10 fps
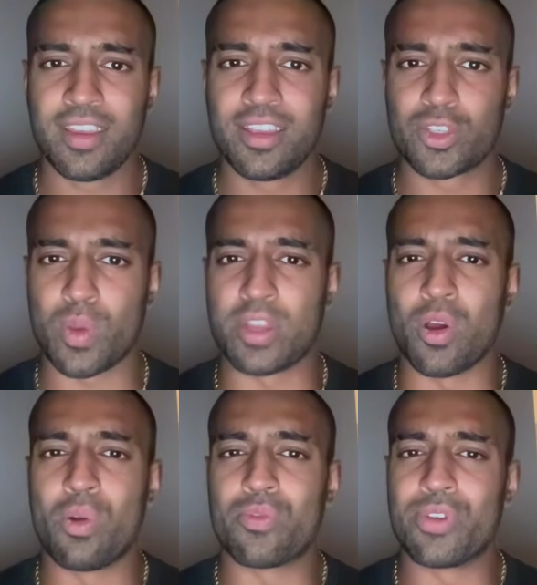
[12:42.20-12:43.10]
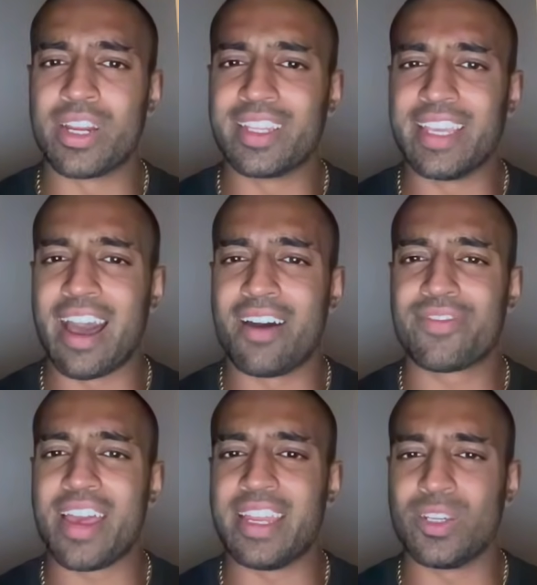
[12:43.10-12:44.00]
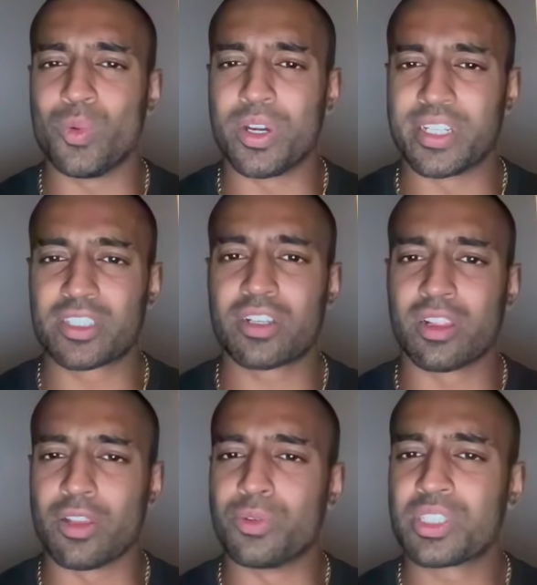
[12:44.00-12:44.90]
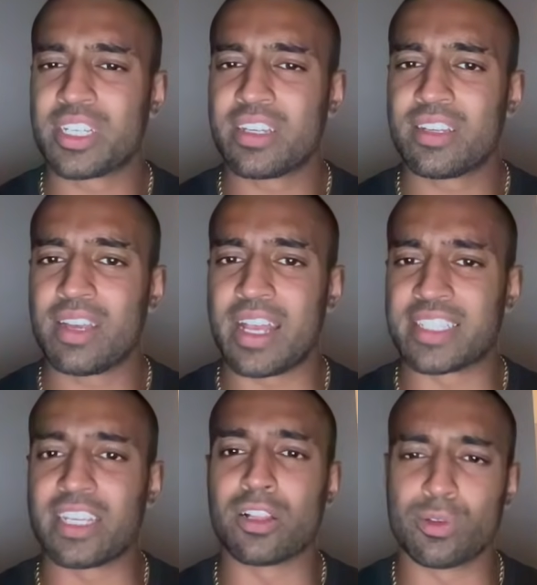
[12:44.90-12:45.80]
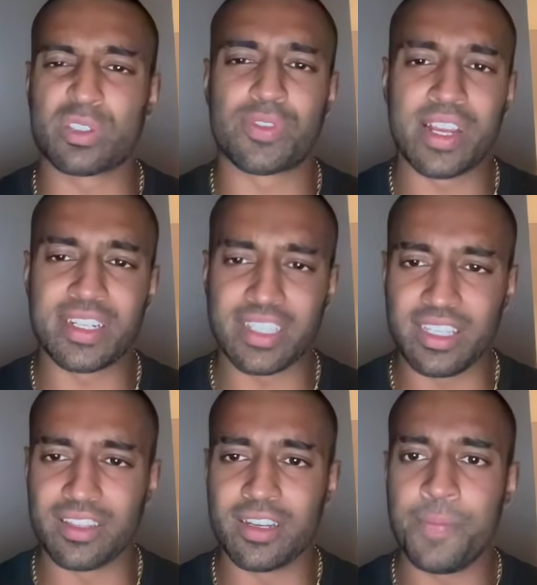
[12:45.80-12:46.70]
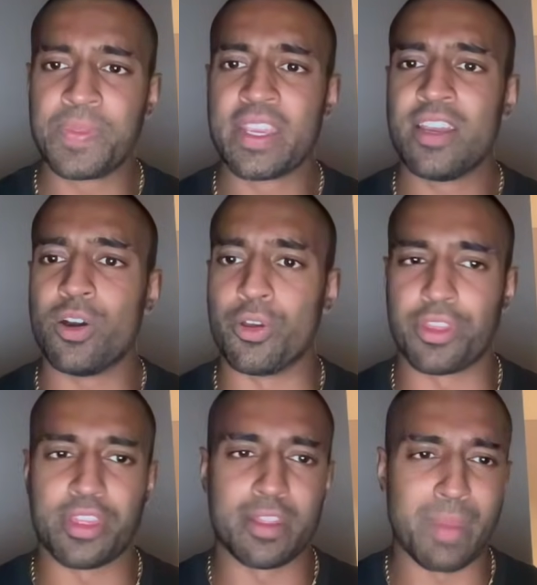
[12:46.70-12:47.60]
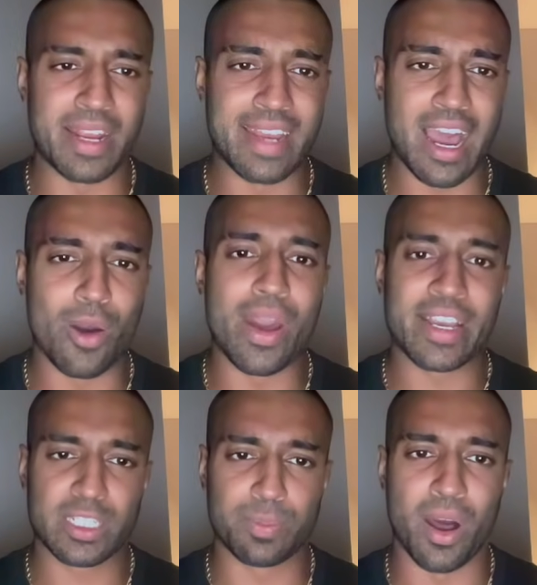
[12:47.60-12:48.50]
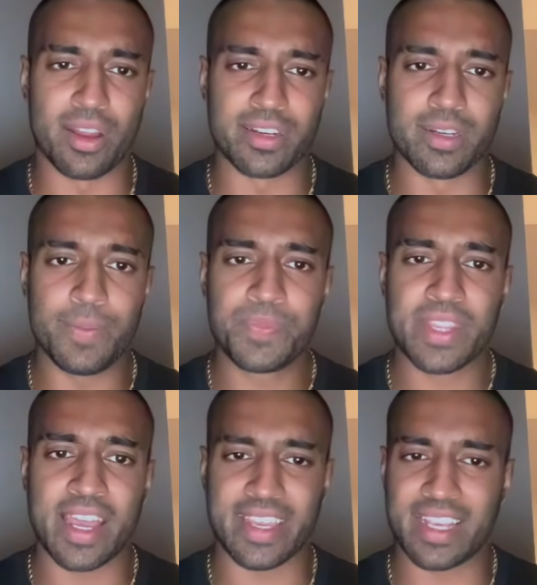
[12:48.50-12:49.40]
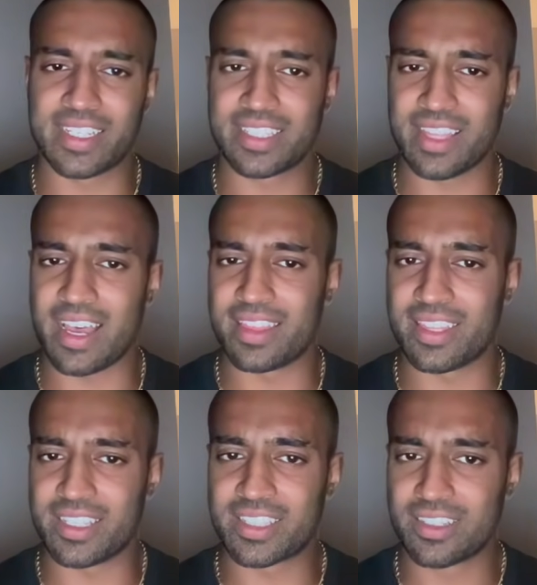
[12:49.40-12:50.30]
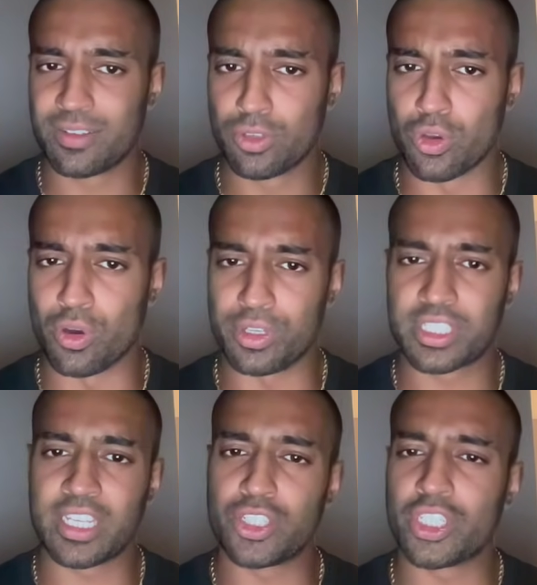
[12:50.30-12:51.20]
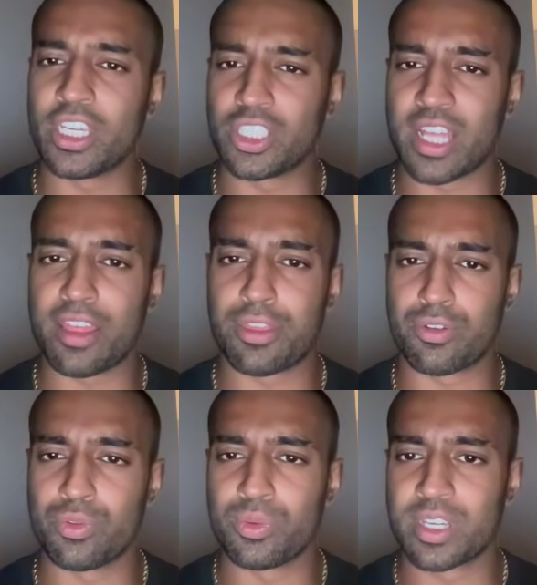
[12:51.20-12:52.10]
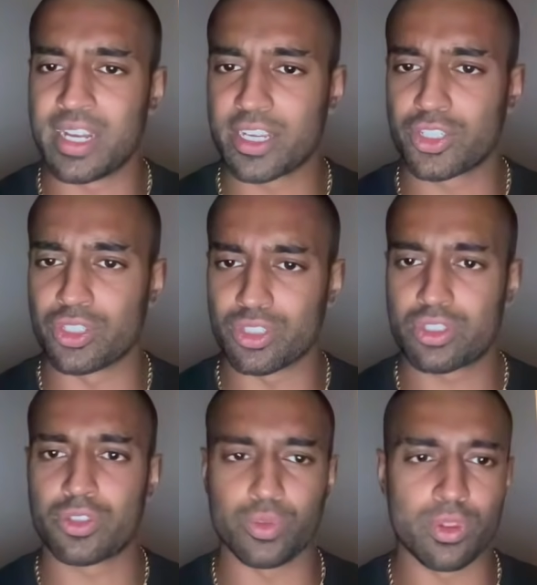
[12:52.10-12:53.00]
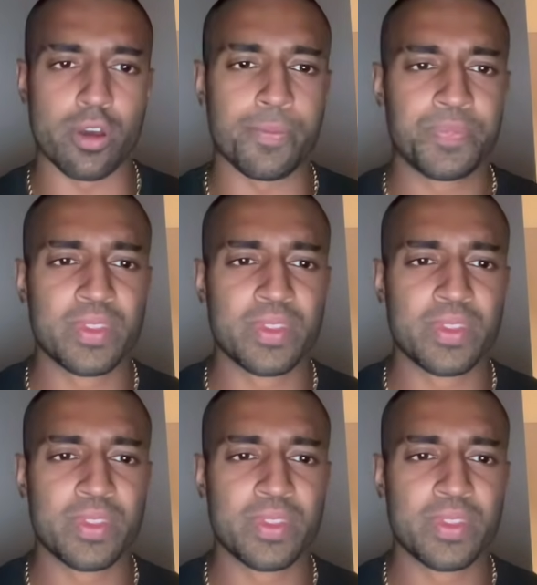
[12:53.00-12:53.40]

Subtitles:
So I don't really have anyone as a close friend either, other than my now ex-partner. I guess that this course can change that through connections too, though.